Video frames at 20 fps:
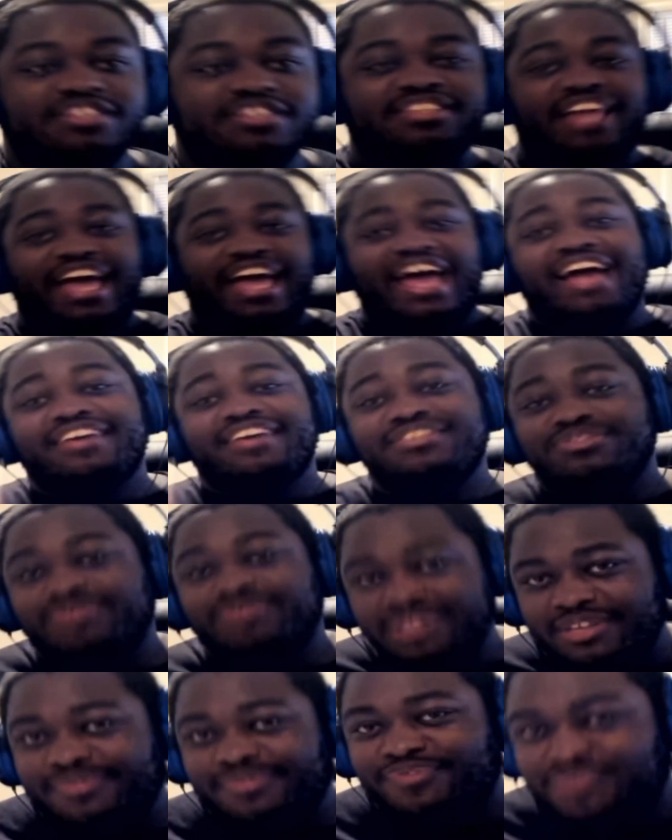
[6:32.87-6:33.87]

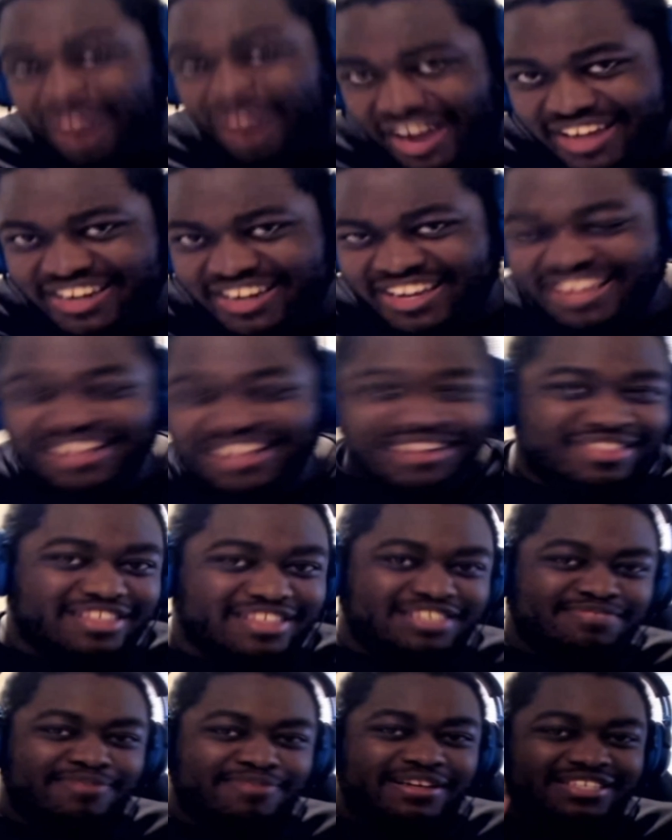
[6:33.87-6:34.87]
actually Friday,
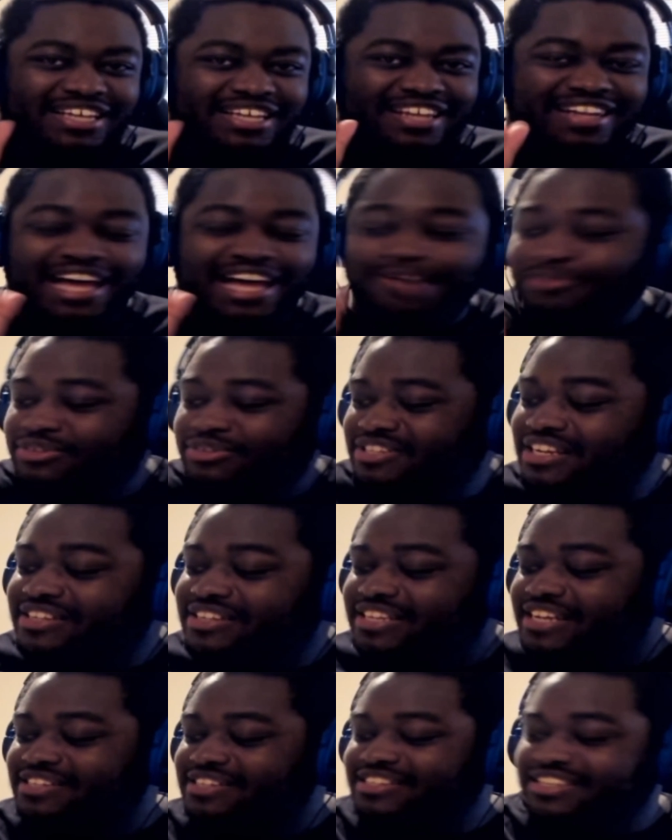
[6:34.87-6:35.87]
this makes a lot more
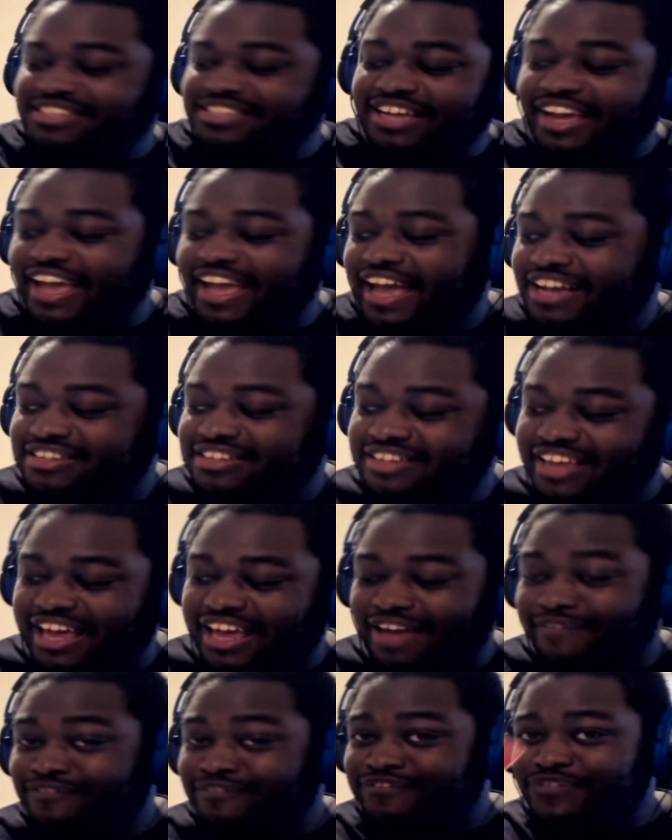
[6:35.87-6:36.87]
sense. And since I actually
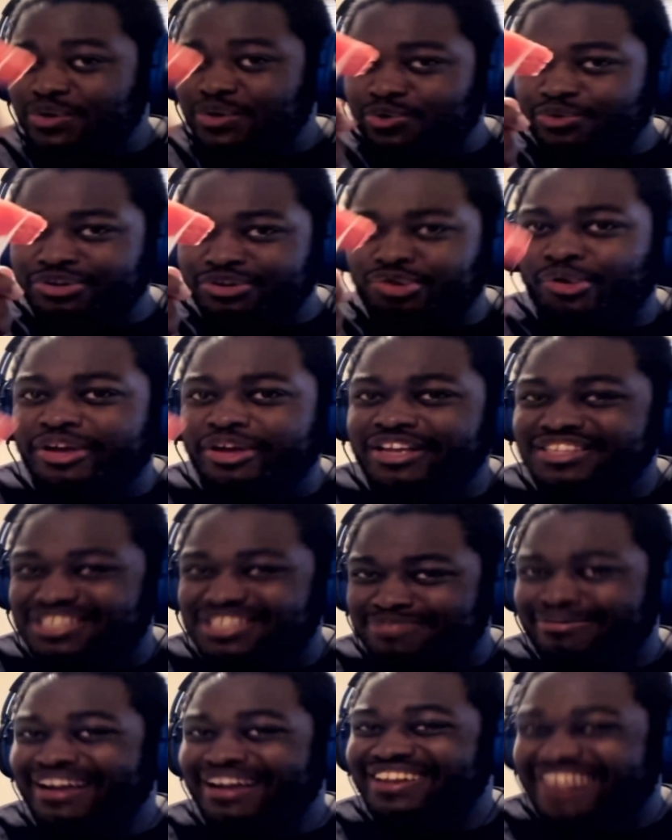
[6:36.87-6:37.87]
have food going into
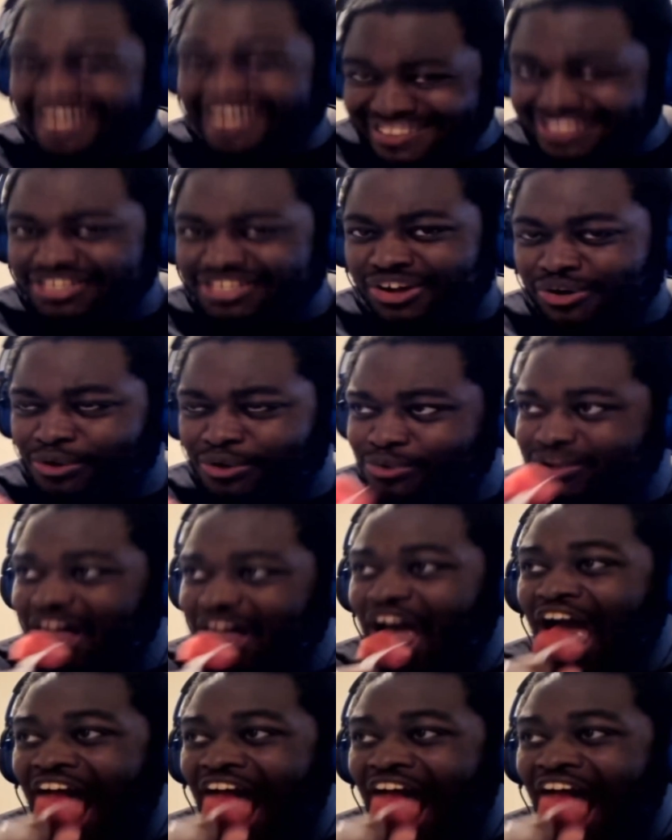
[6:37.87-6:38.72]
my gullet hole,